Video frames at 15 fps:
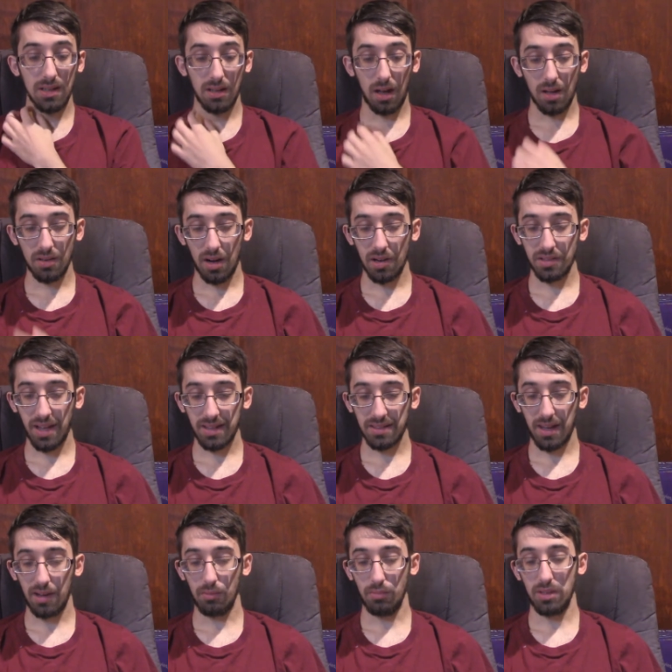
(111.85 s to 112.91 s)
another deck
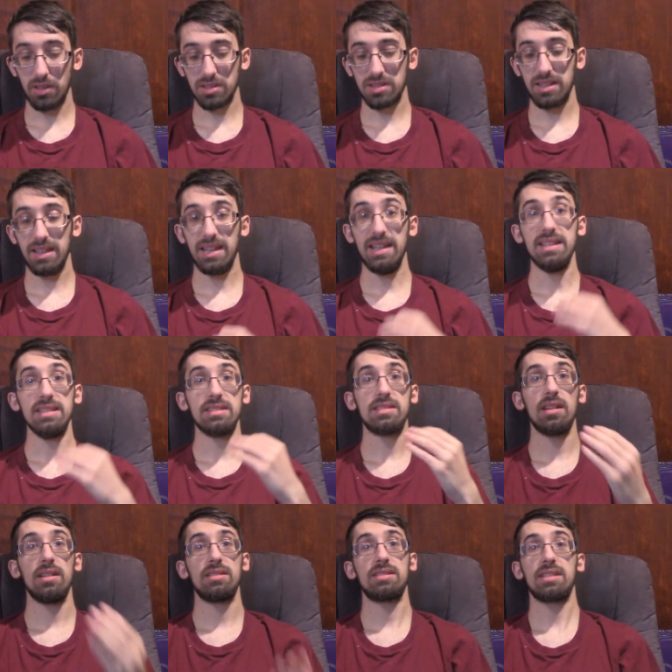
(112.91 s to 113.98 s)
that we are seeing is
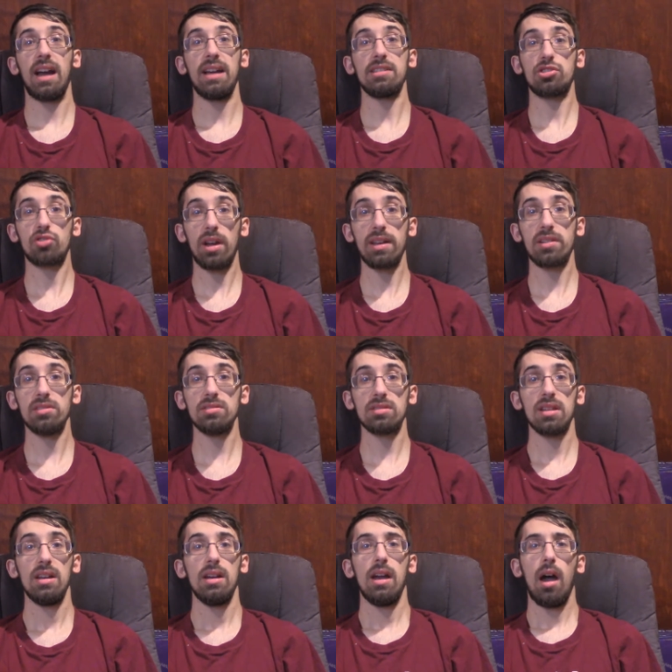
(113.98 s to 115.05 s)
Sky Strikers.
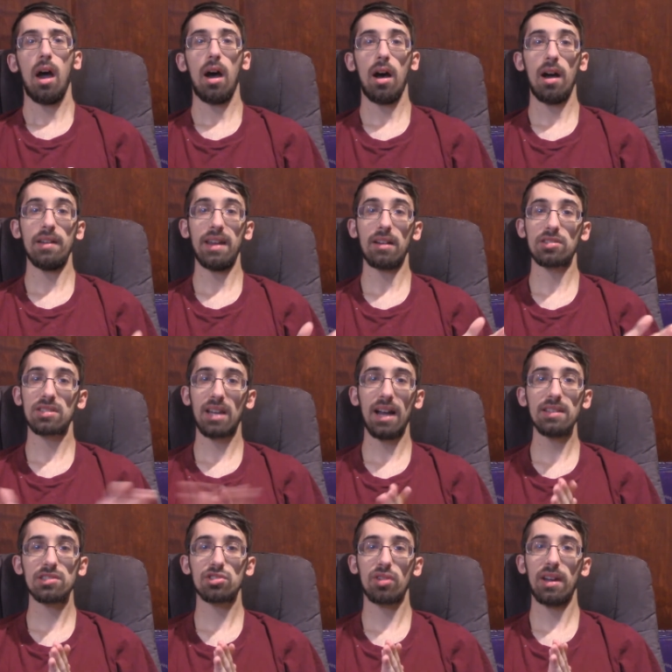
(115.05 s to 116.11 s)
Uh, now, Sky
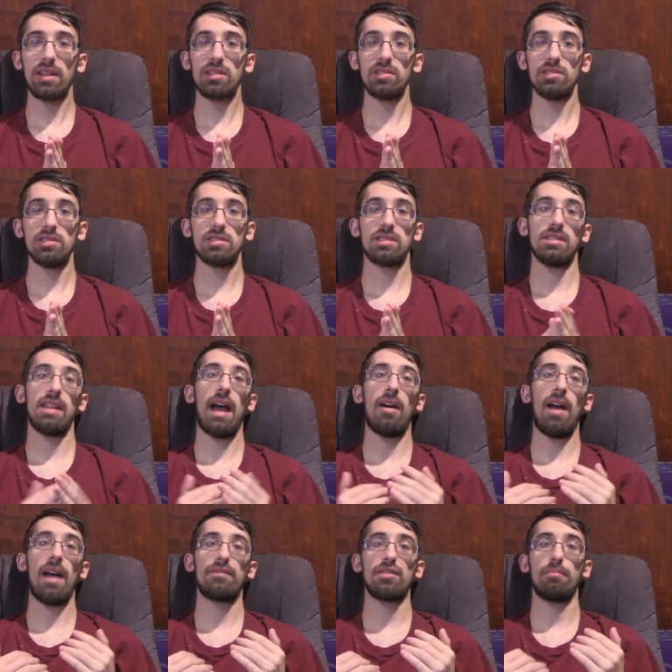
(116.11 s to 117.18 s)
Strikers now
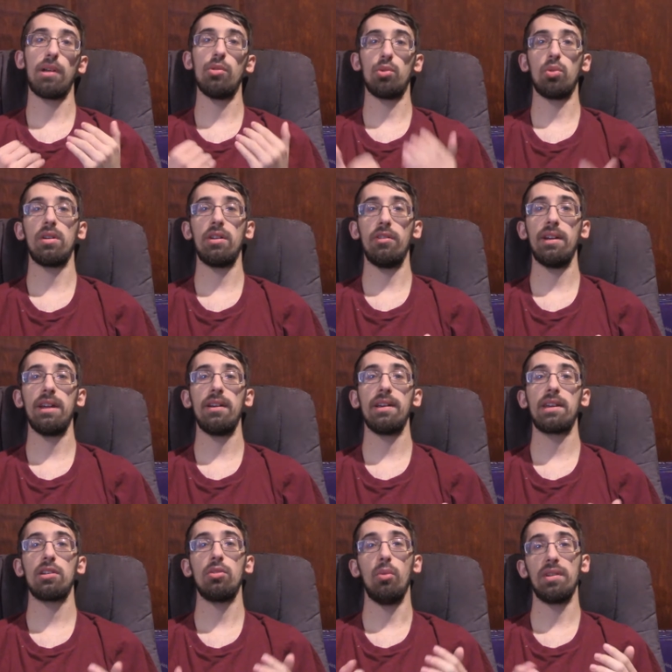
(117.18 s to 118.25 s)
have to play with one Widow
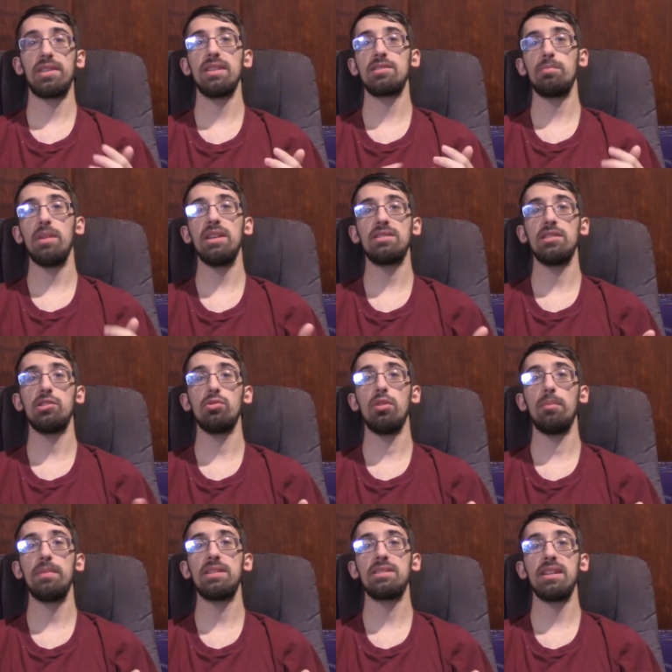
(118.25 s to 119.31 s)
Anchor. What this means is you will
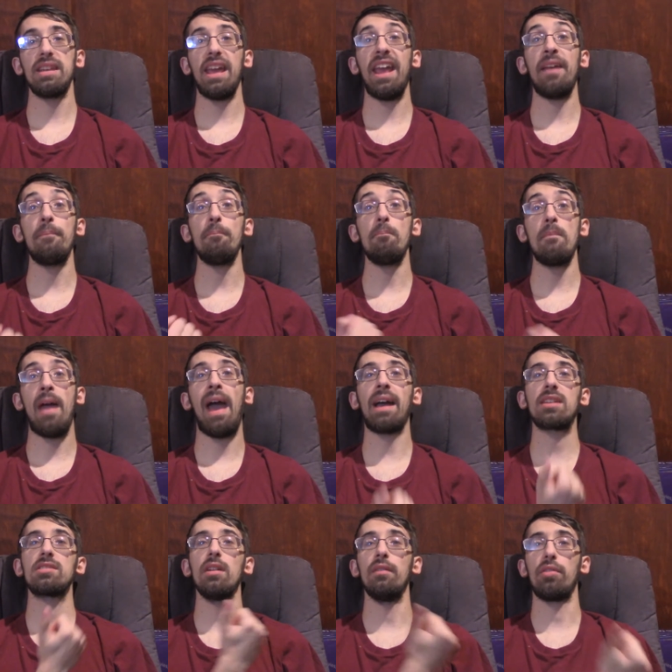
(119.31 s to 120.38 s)
be seeing a
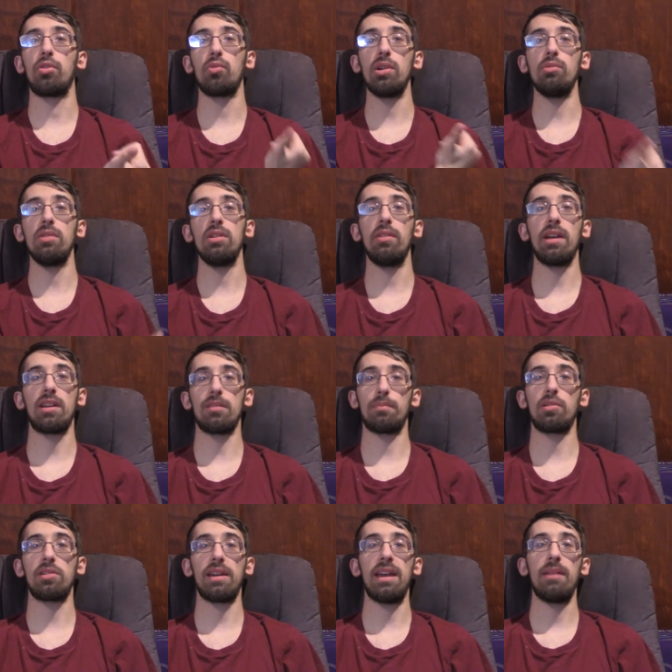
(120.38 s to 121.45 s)
max of three Widow Anchor
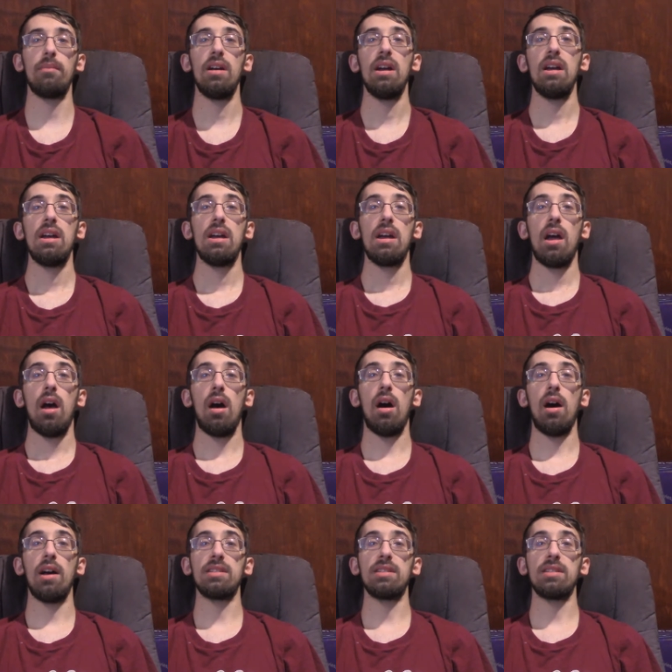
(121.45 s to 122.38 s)
per game. Uh,